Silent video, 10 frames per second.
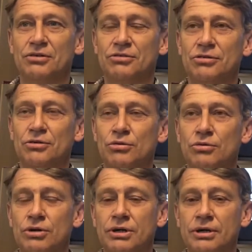
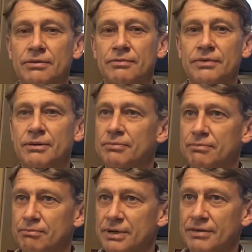So that
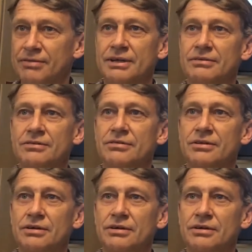meant that